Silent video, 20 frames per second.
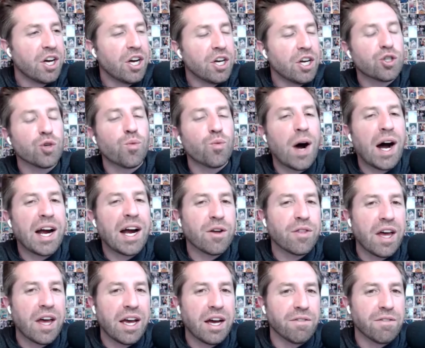So why are
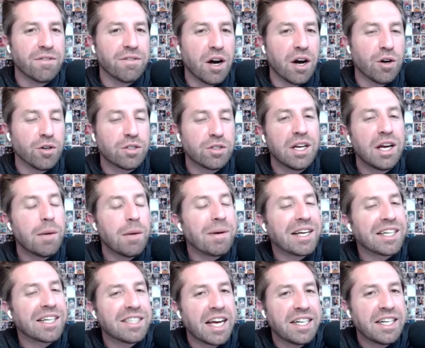they of note?
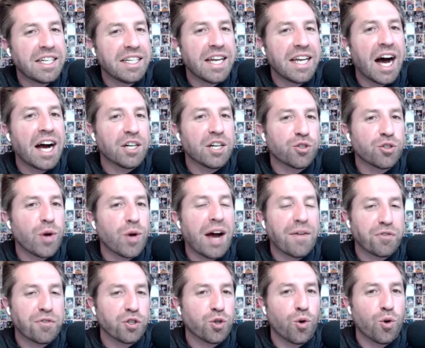Because they did not draft
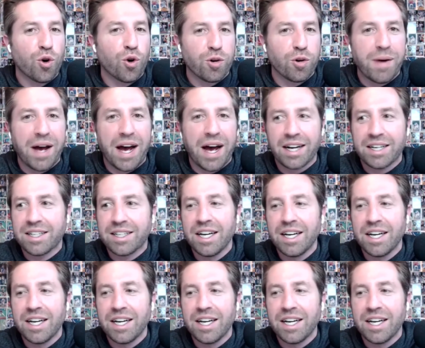a quarterback.